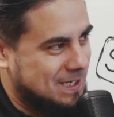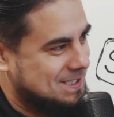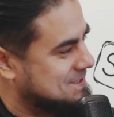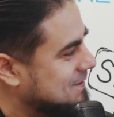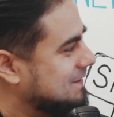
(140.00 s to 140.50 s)

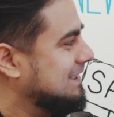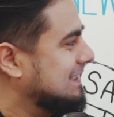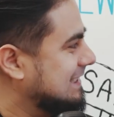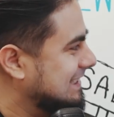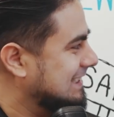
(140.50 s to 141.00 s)
Jalisco. She
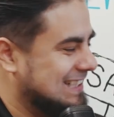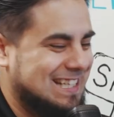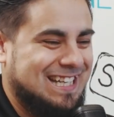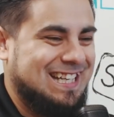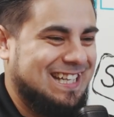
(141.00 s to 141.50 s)
wasn't born.
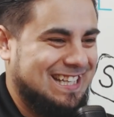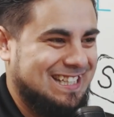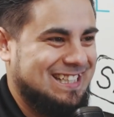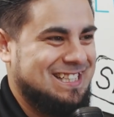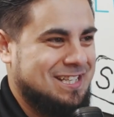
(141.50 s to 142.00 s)
Her
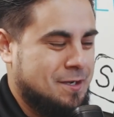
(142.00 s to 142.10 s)
family's from